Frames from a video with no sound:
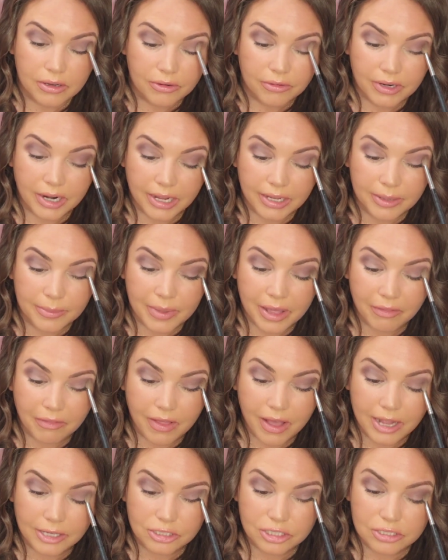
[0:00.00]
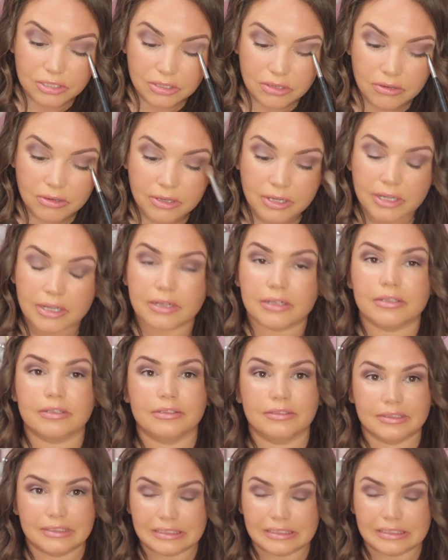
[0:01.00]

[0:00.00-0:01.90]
When I get my lashes on,